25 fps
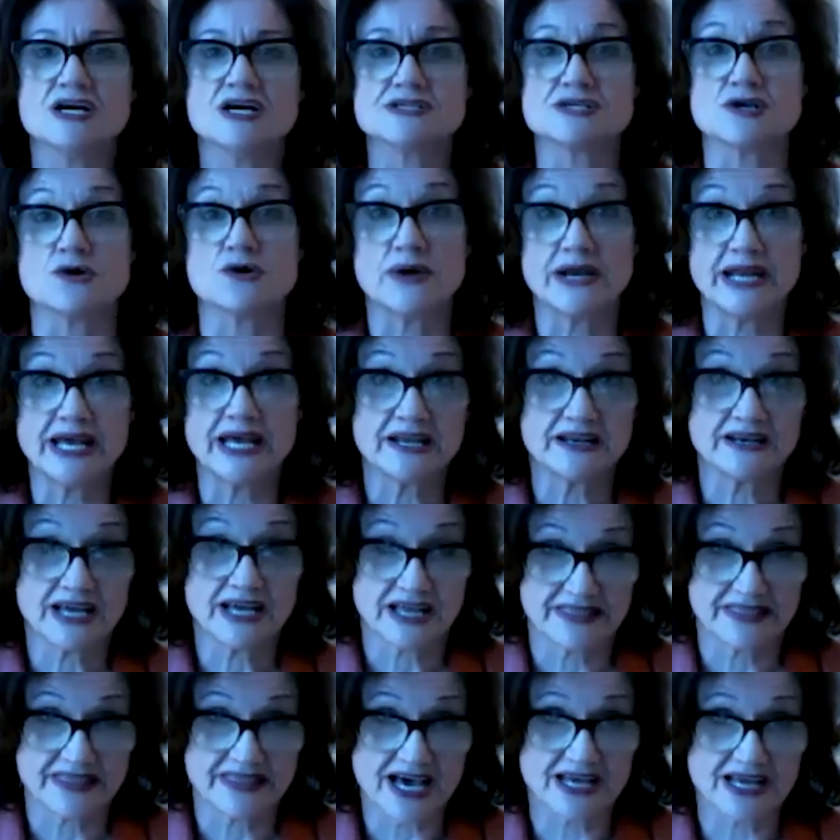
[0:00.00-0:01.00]
So I went ahead and
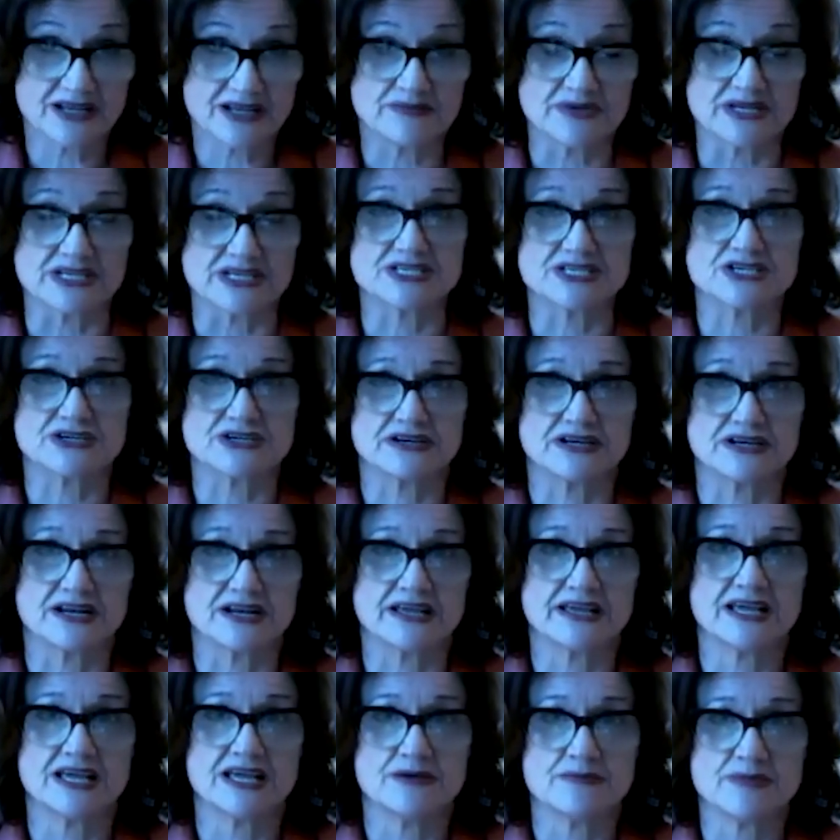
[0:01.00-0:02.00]
had that administered, and
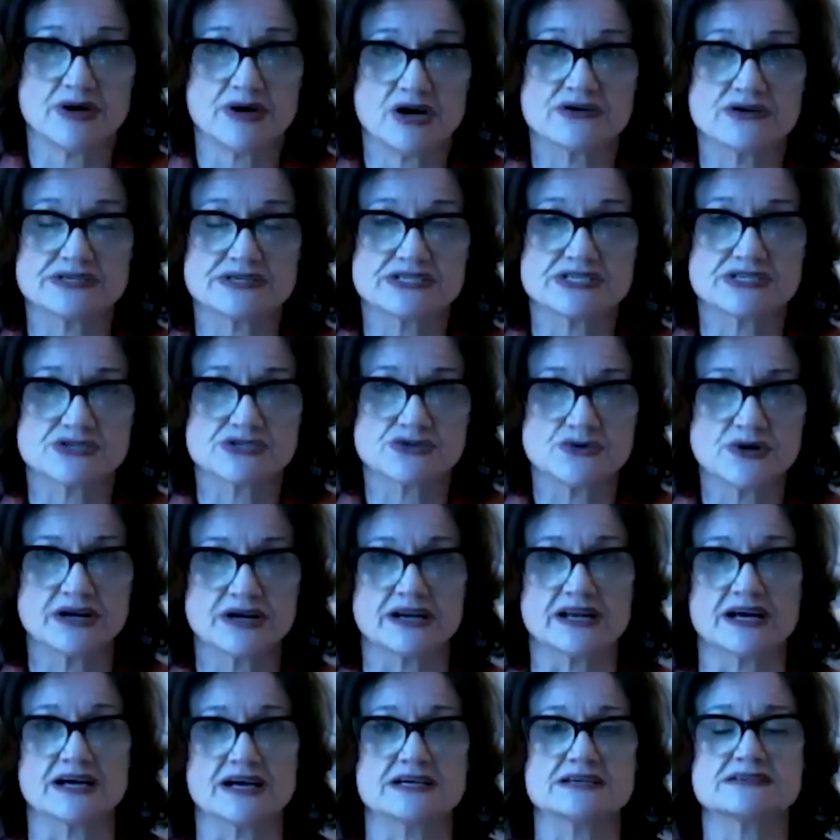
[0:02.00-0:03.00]
I came out as
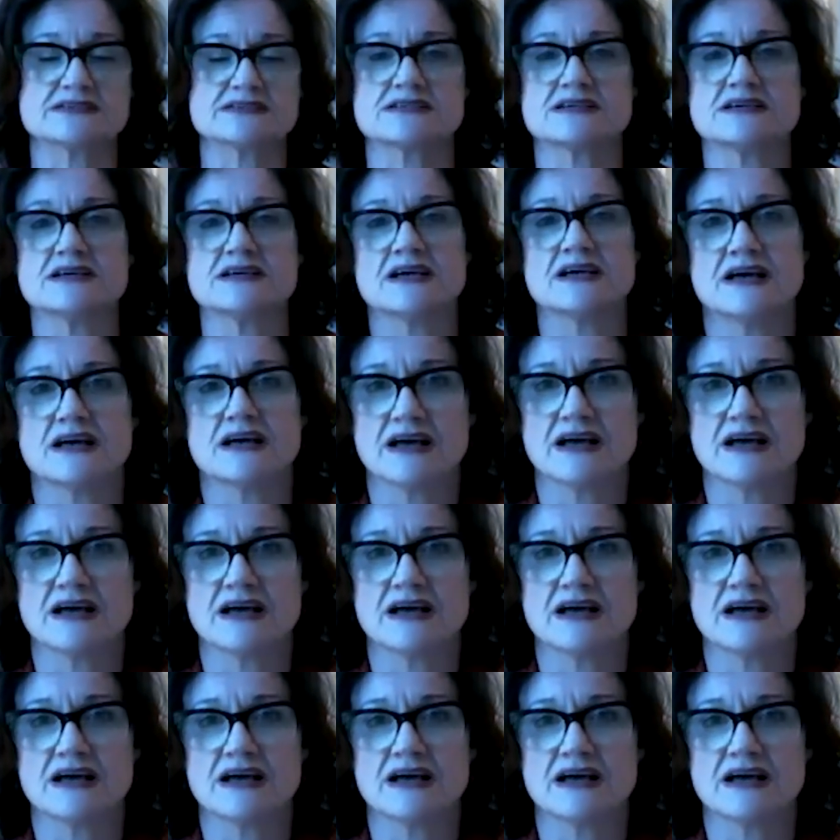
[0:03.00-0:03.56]
disorganized.